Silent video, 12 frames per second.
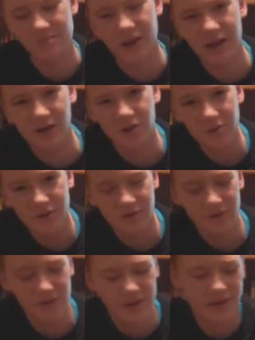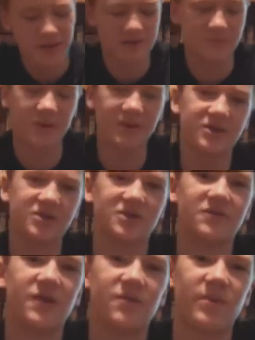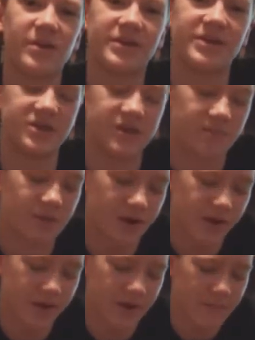buy a holder for one of these, but you can just fit one of these in your pocket.